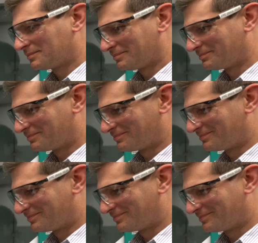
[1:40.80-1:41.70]

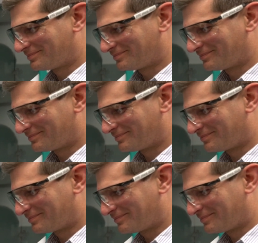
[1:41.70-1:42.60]

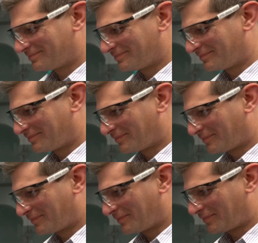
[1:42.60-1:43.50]

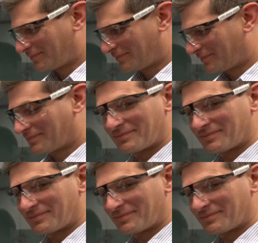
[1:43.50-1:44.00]
(not speaking)